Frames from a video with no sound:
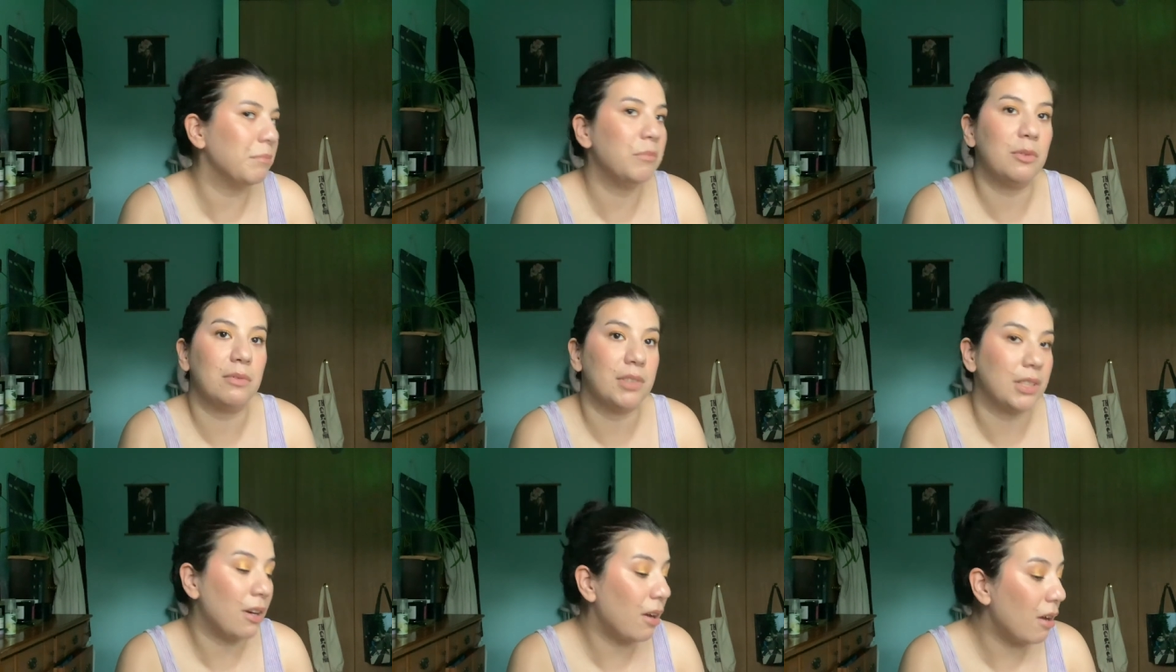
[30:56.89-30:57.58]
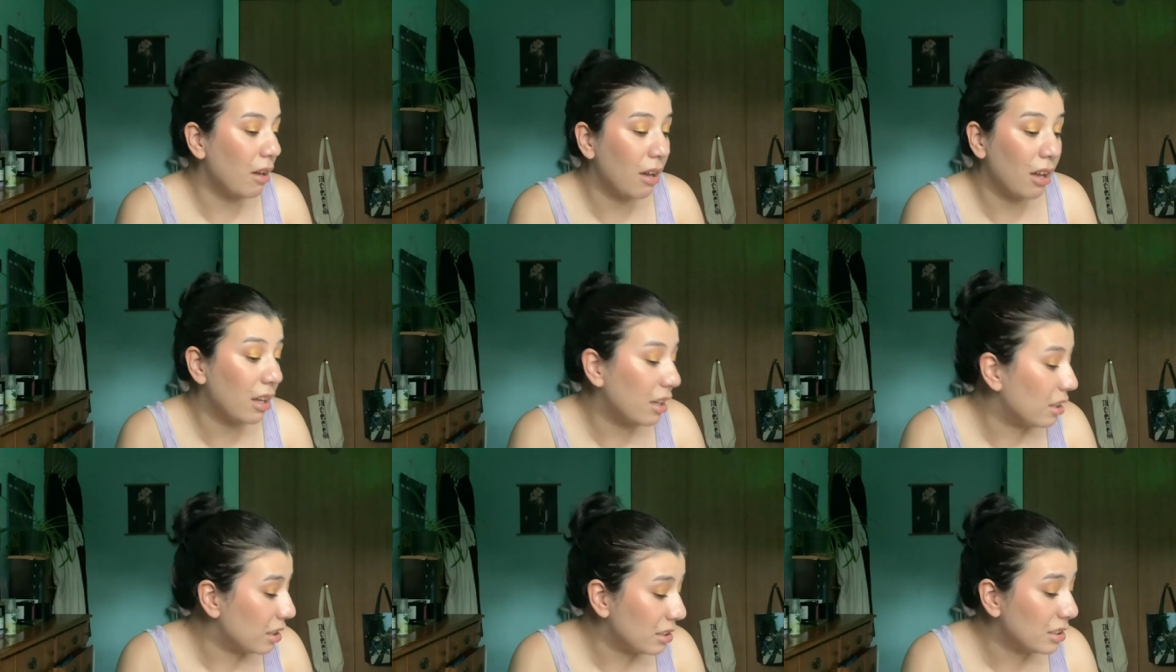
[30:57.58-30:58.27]
moving
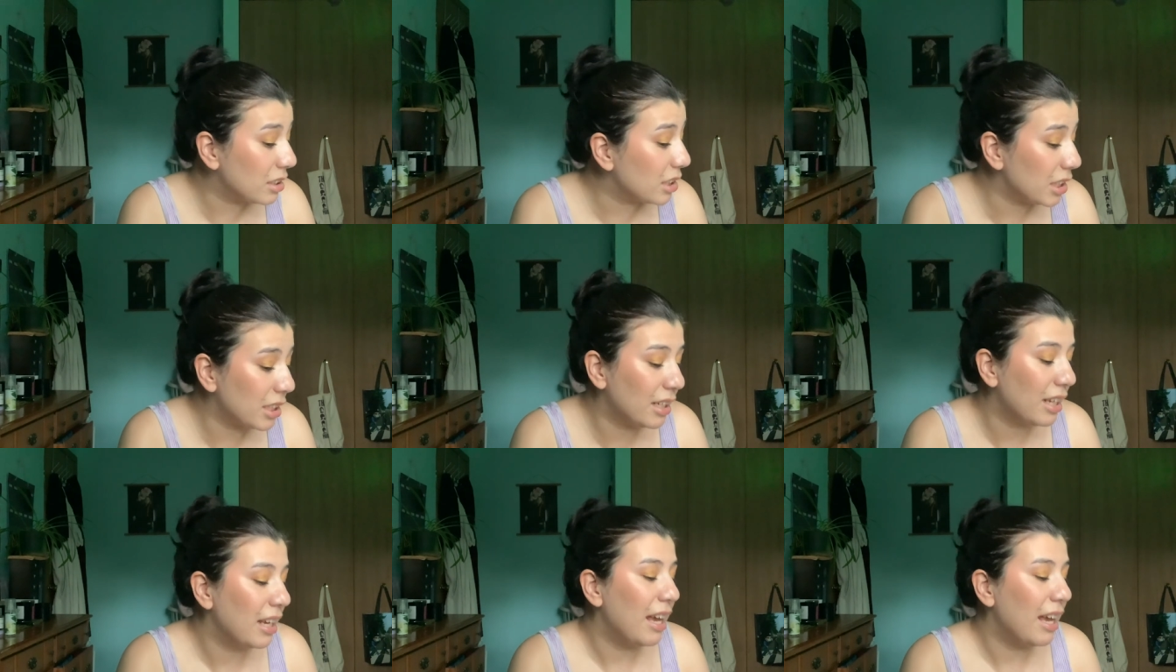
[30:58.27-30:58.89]
on.